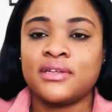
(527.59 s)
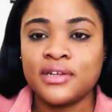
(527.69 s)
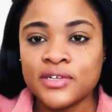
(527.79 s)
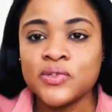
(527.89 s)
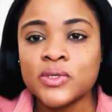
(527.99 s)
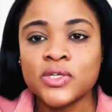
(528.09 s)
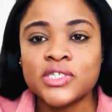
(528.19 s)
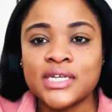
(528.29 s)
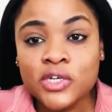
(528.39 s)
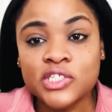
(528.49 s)
There's no such
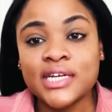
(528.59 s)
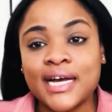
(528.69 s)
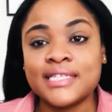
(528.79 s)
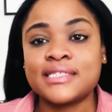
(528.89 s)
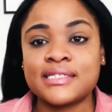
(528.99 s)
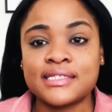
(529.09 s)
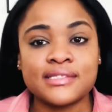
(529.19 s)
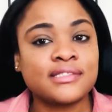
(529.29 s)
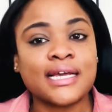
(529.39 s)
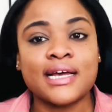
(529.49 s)
thing as
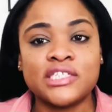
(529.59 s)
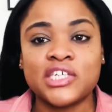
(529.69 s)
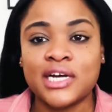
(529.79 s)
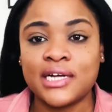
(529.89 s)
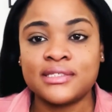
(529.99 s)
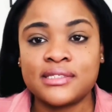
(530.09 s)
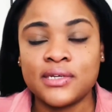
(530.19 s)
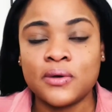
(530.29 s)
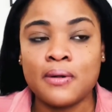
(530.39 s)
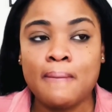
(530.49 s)
second chance, you
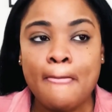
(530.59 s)
know.